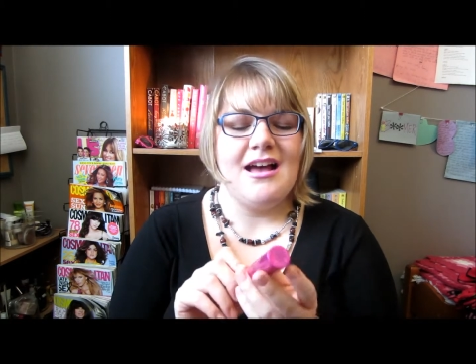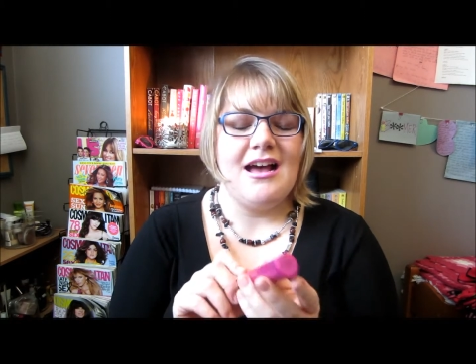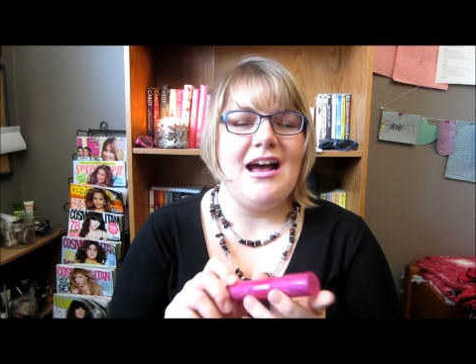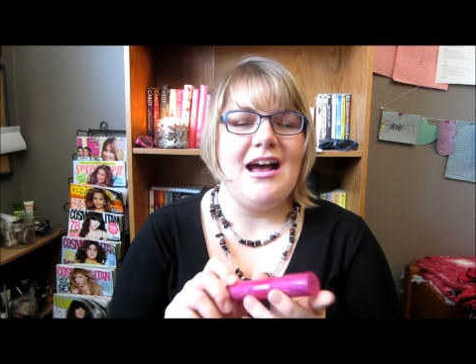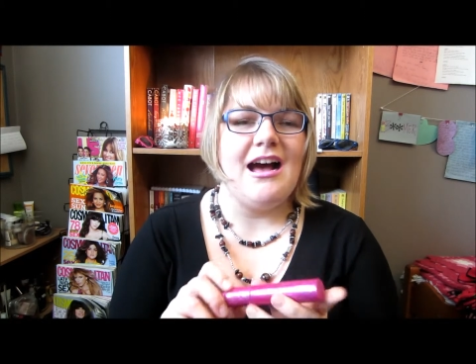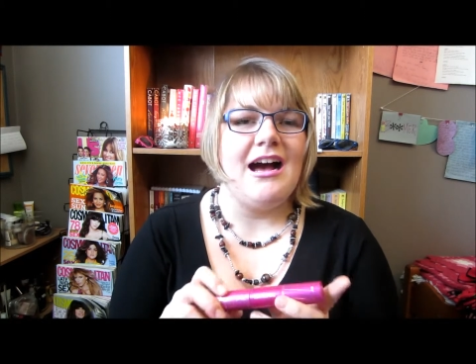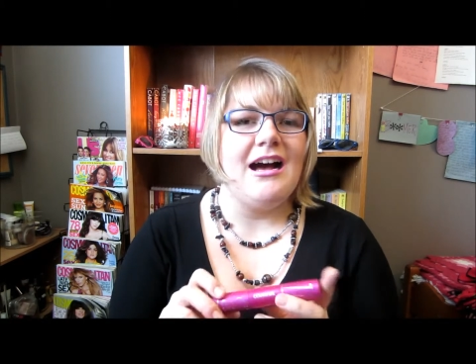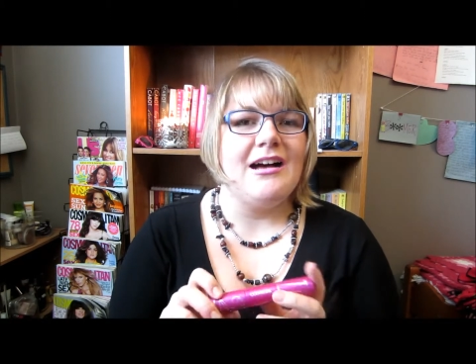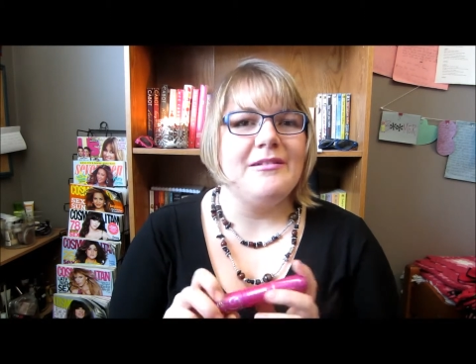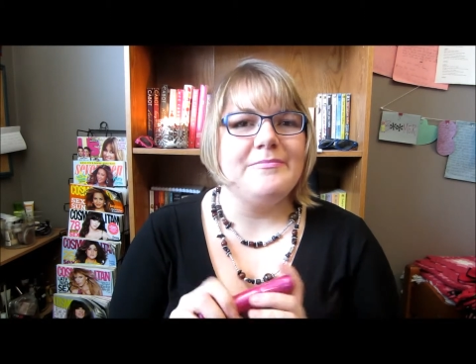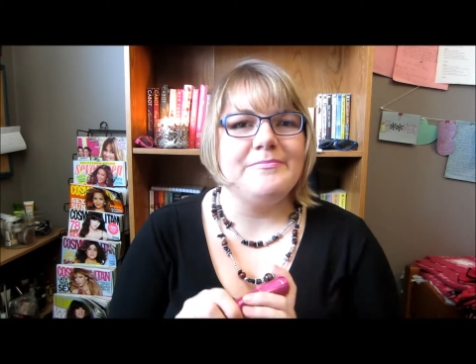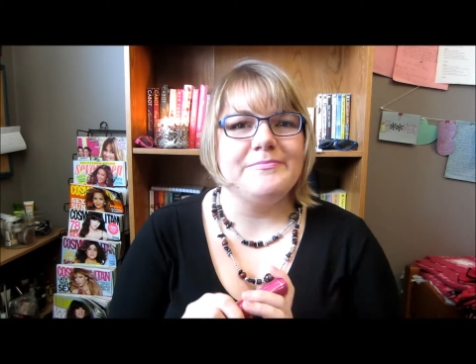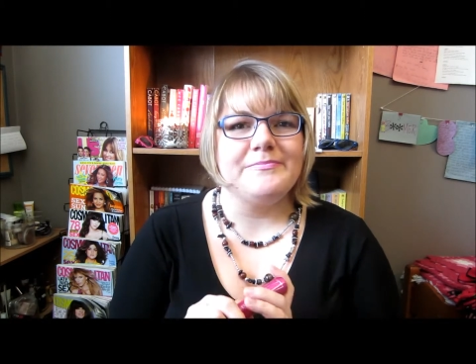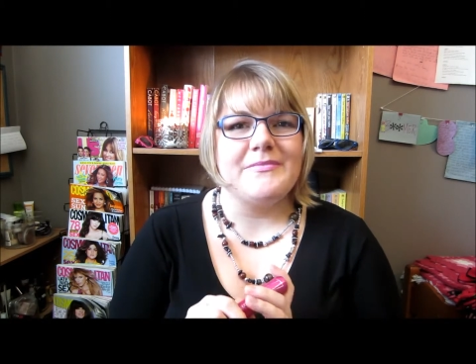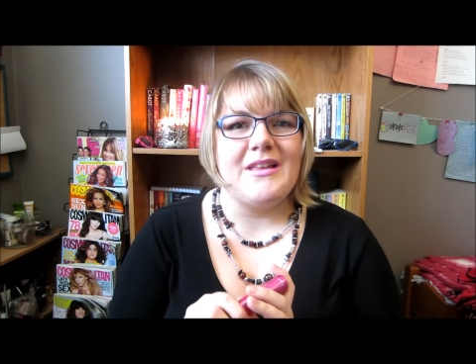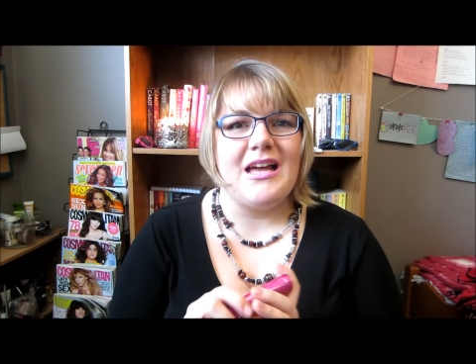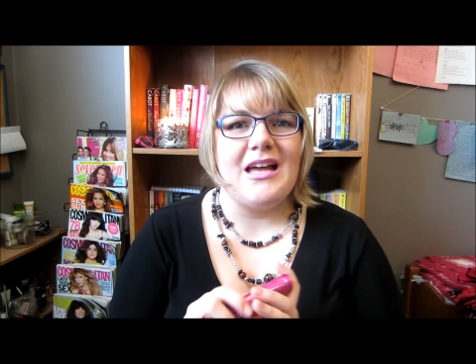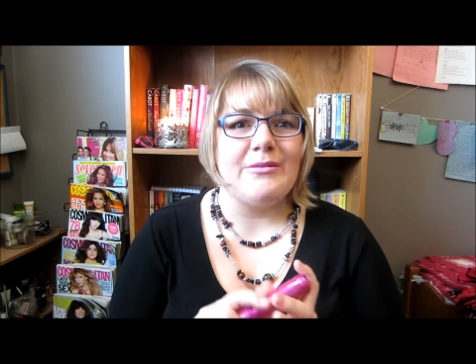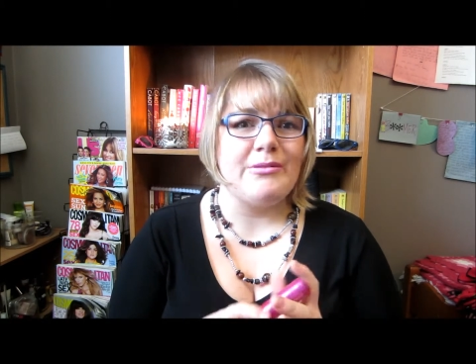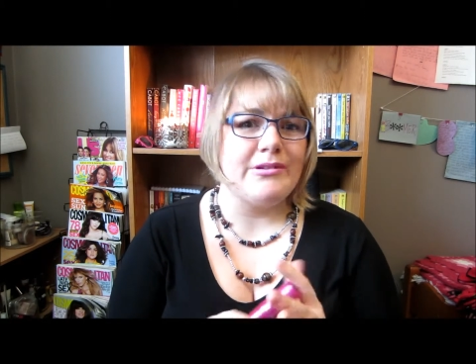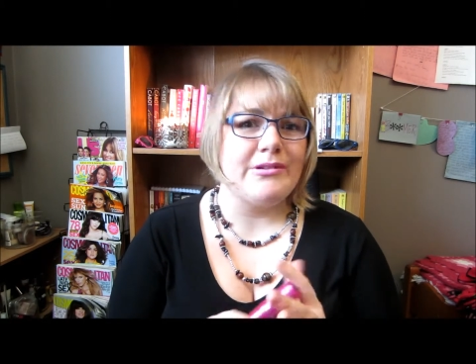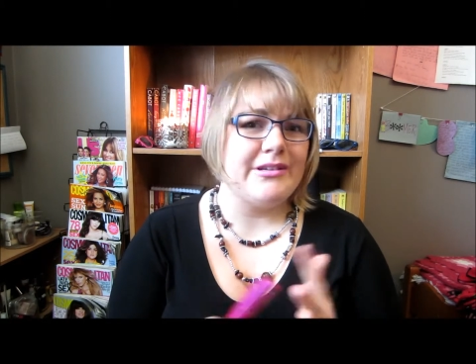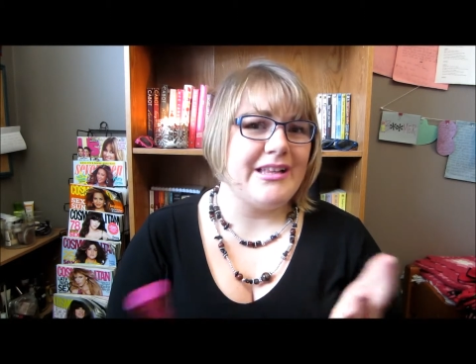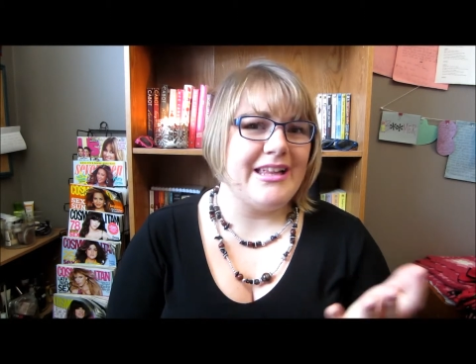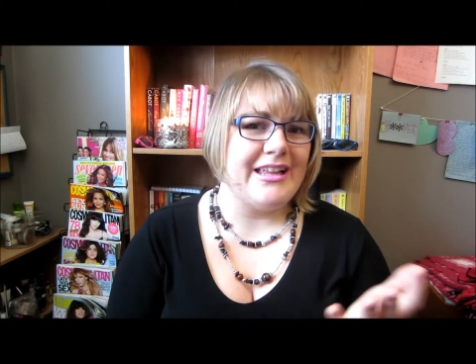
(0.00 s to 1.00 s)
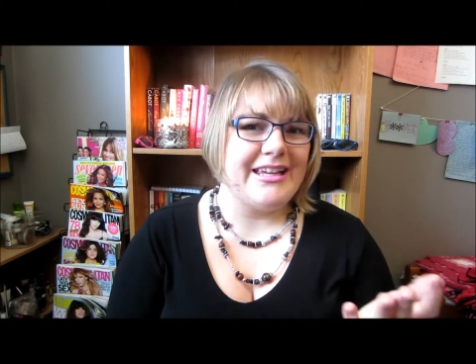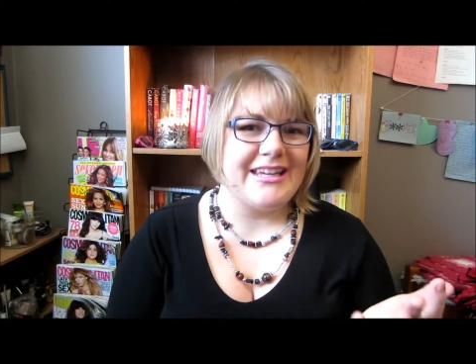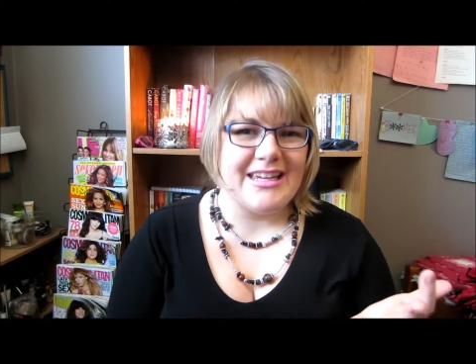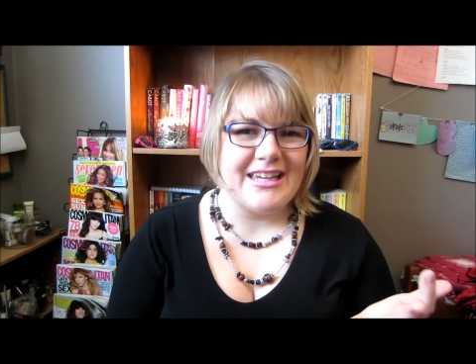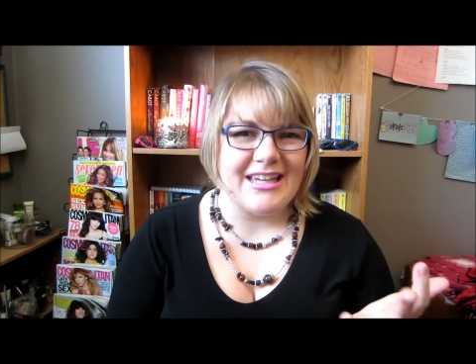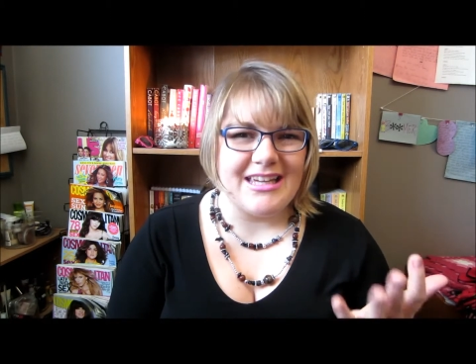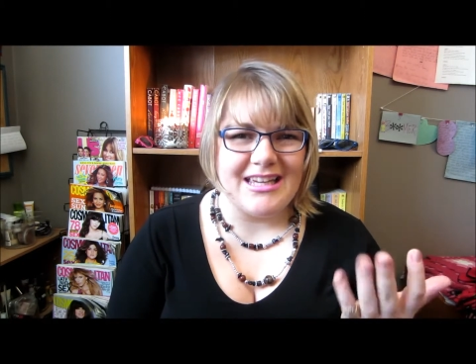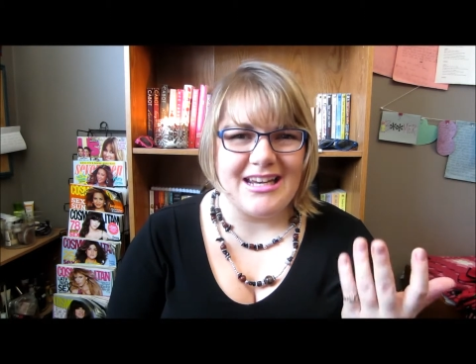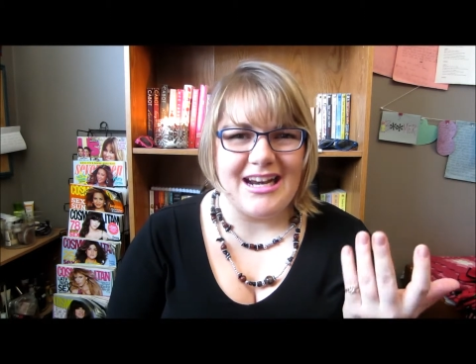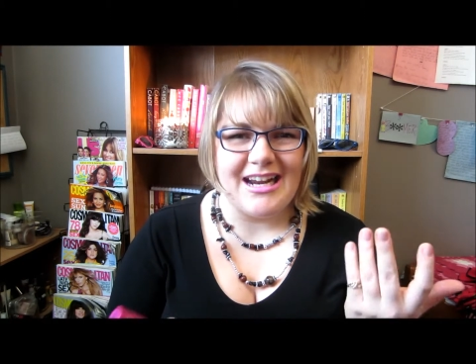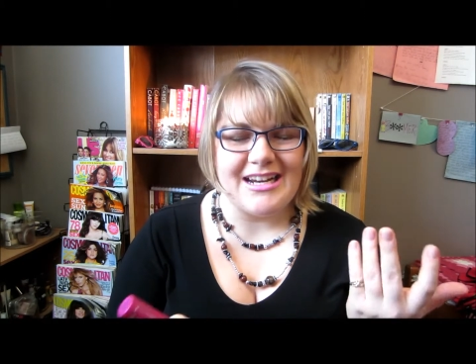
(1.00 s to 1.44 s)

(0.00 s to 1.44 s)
I really like it.